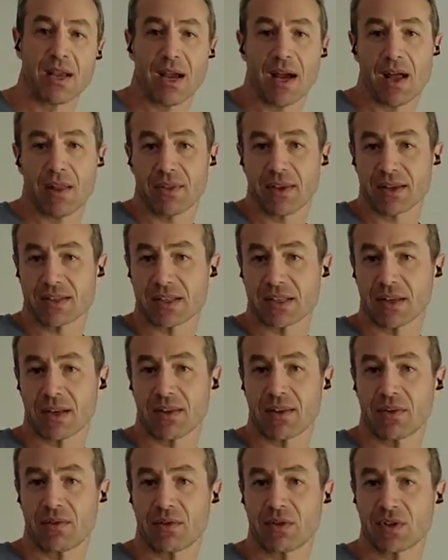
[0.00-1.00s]
And that's
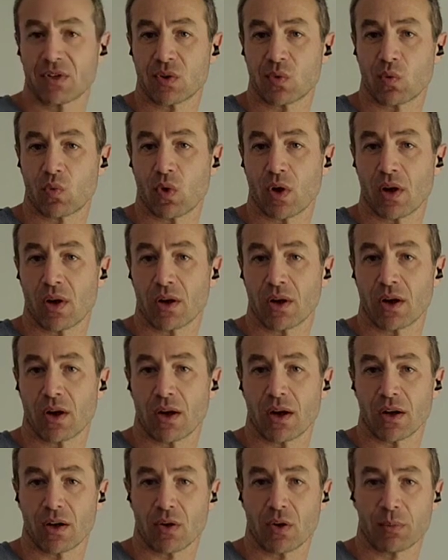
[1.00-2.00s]
another reason why
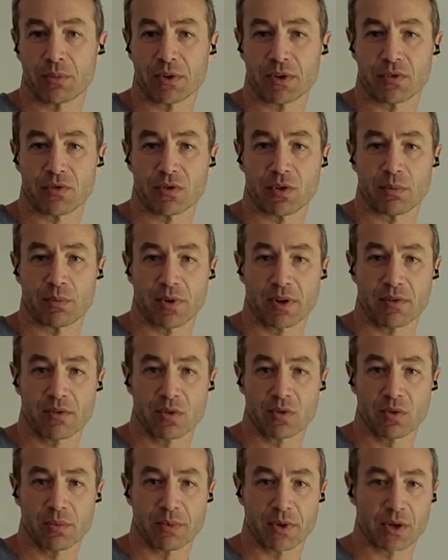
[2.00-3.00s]
I opted for
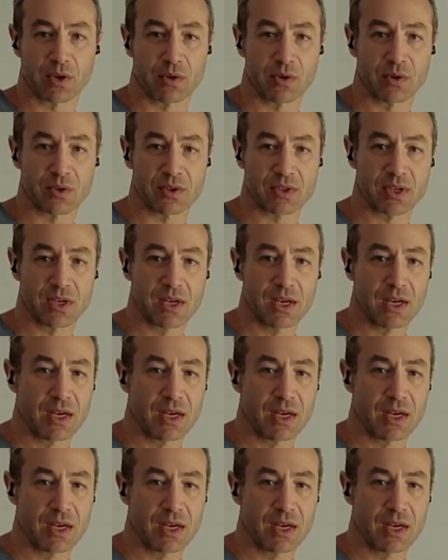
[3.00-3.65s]
Breville, because